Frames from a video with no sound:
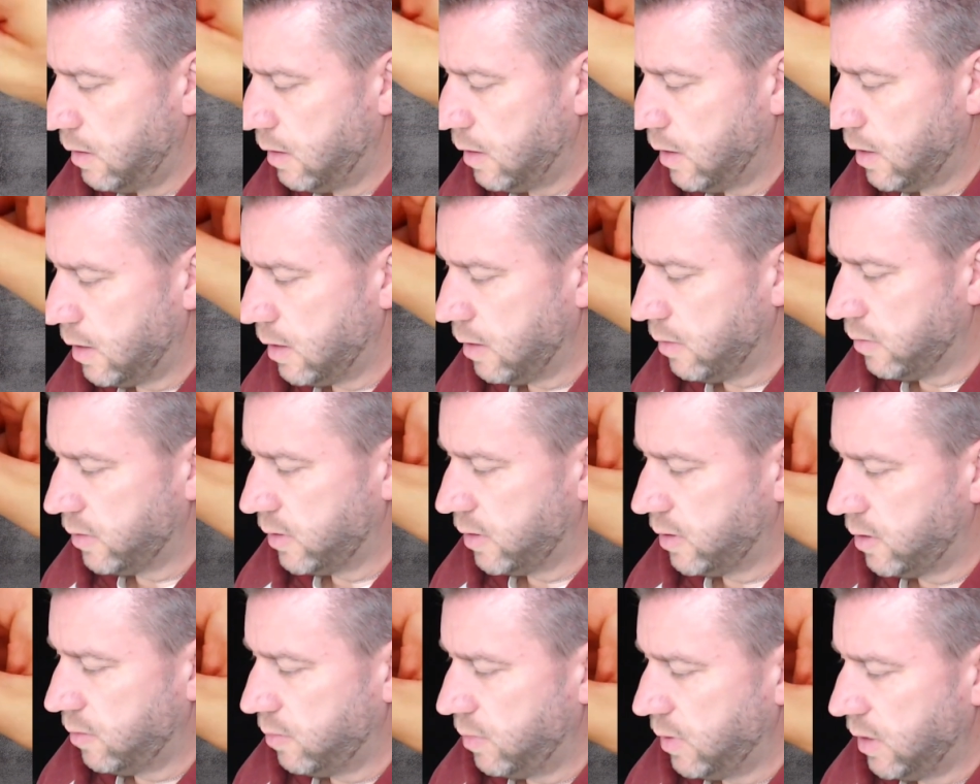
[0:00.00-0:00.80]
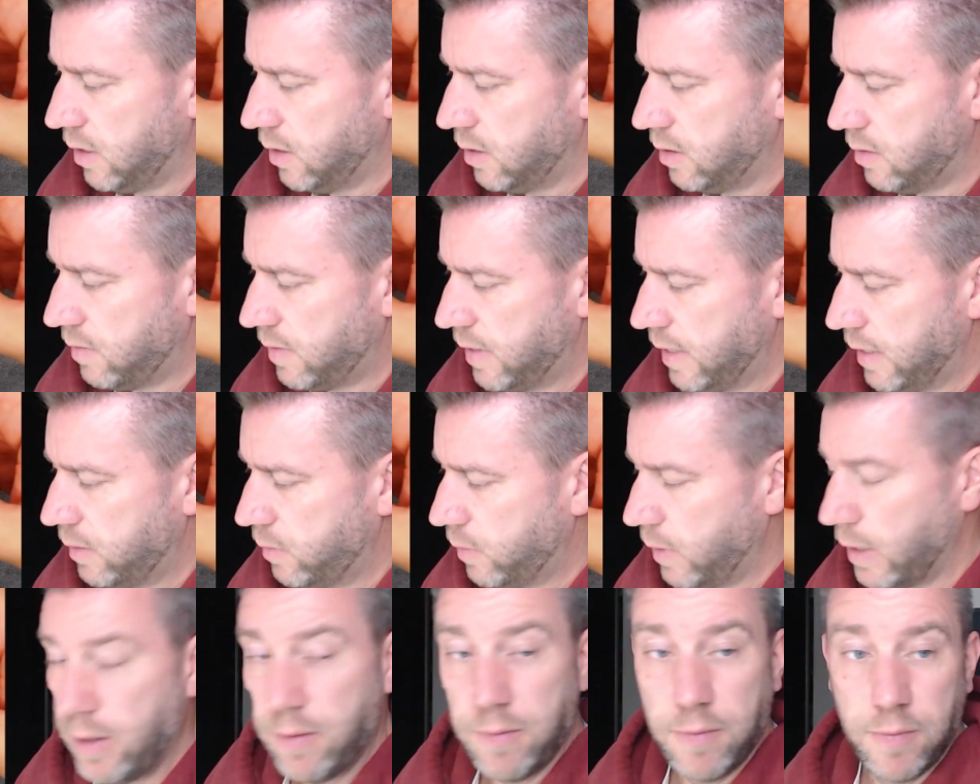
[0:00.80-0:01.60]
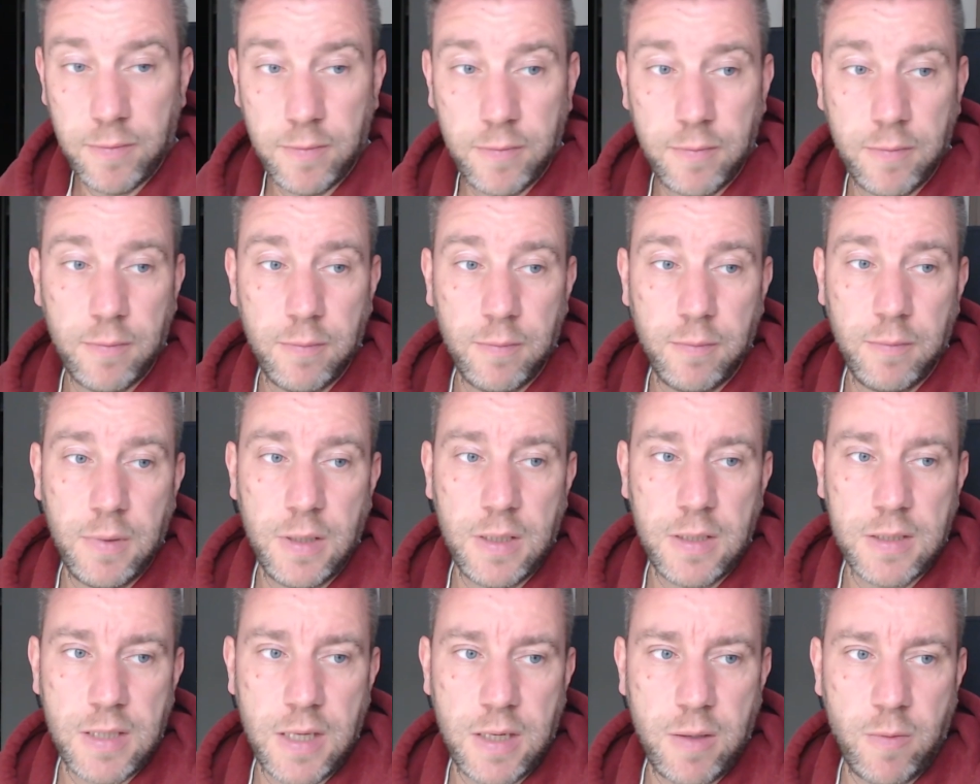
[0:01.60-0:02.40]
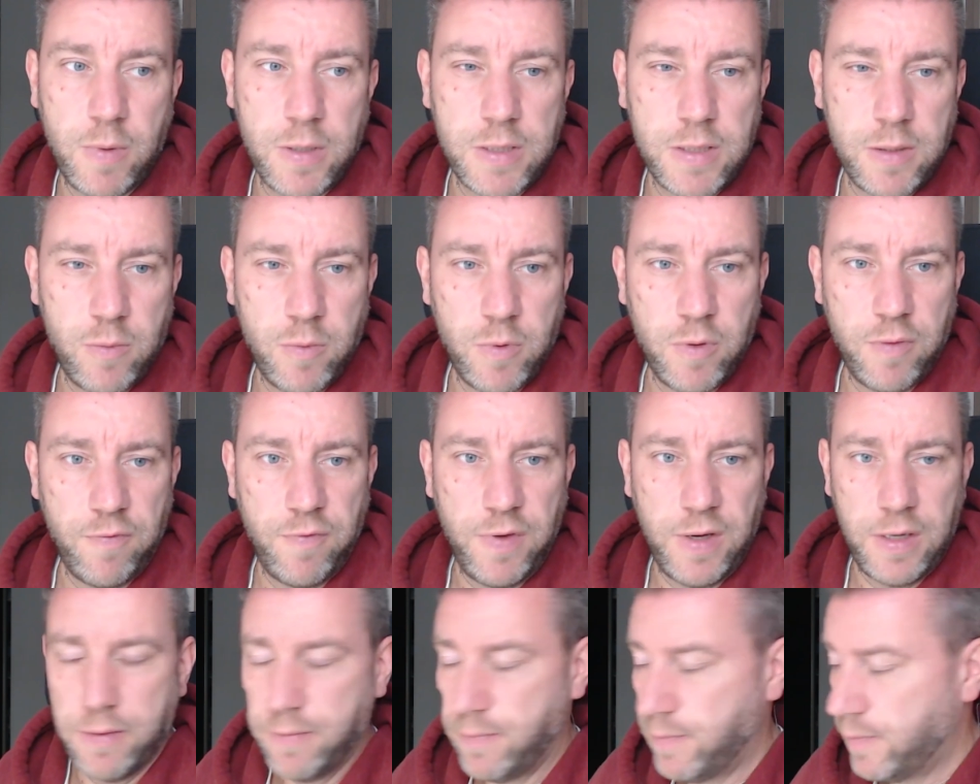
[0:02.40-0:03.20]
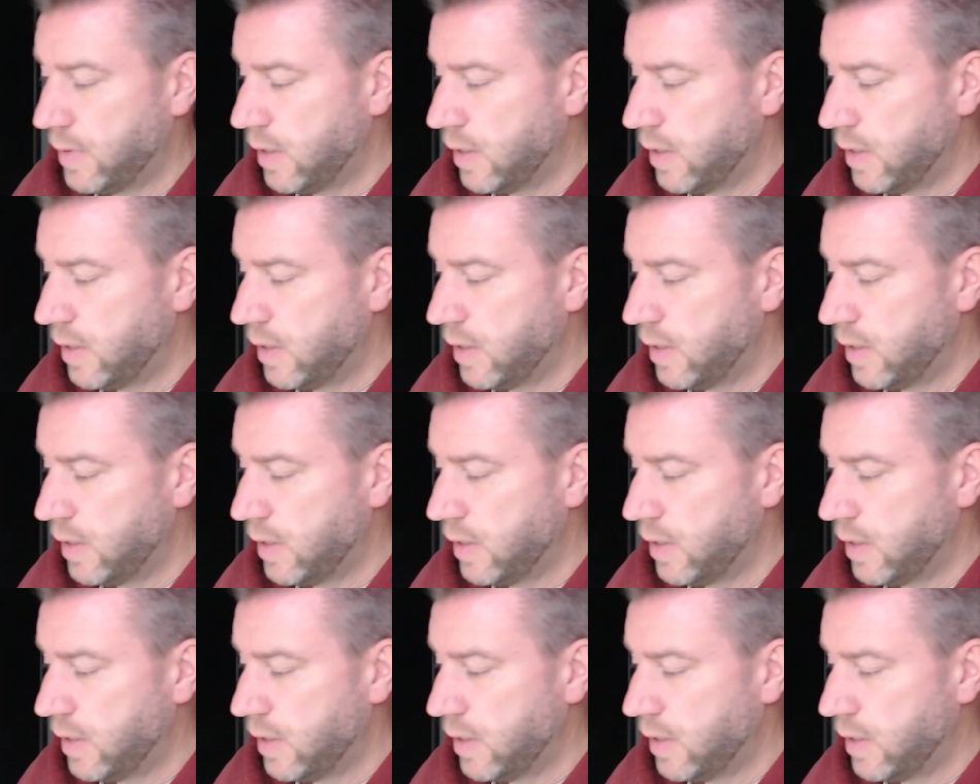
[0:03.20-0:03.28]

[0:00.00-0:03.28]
looks to be the right way, because otherwise it wouldn't fit.